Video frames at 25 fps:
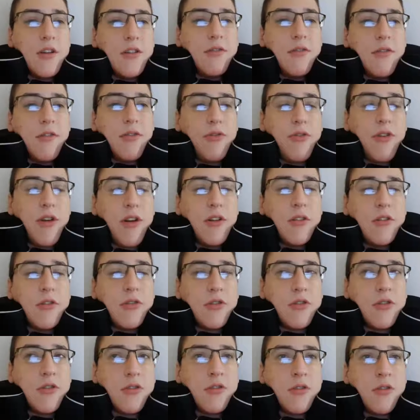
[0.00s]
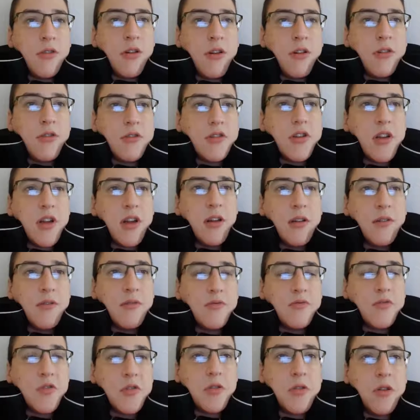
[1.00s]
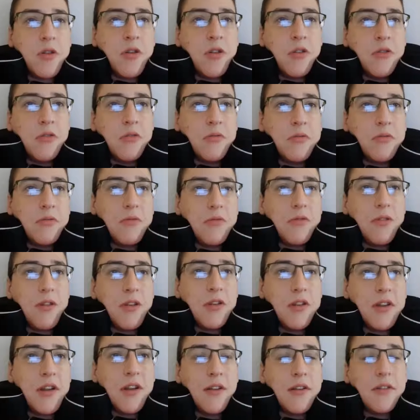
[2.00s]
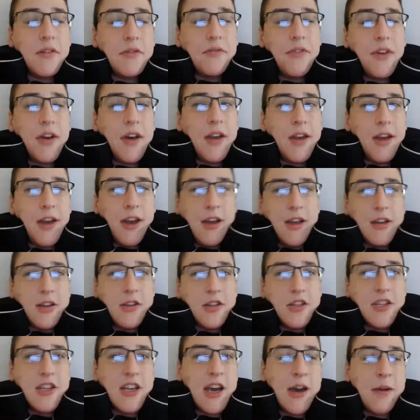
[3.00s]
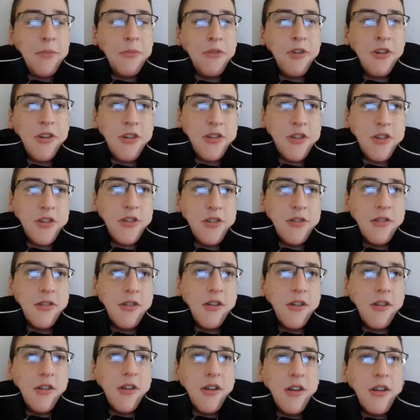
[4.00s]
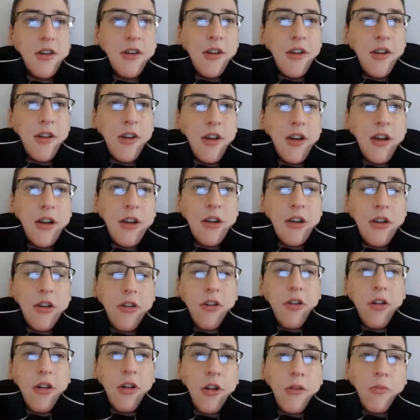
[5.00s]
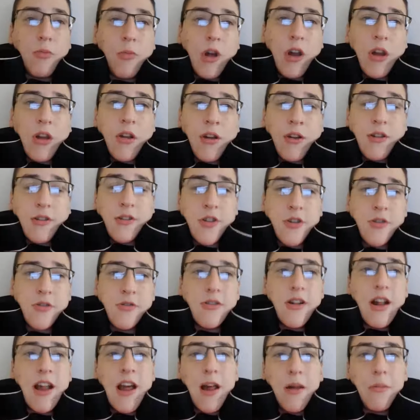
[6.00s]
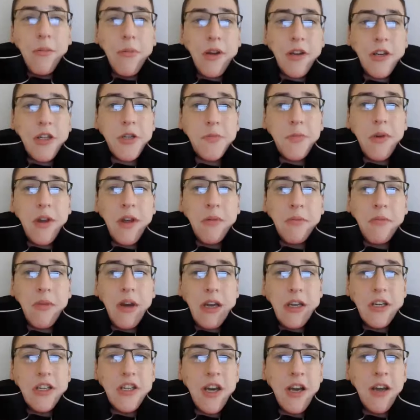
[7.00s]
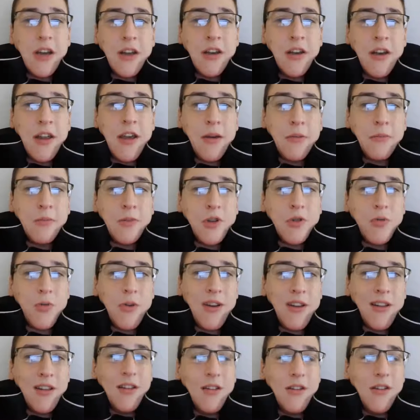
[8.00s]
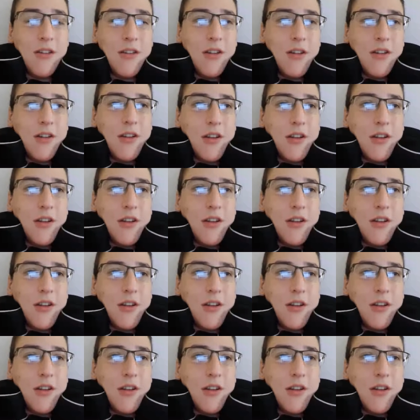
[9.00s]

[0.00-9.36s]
refer to ourselves or identify as zebras, and it will also help explain my channel name as well.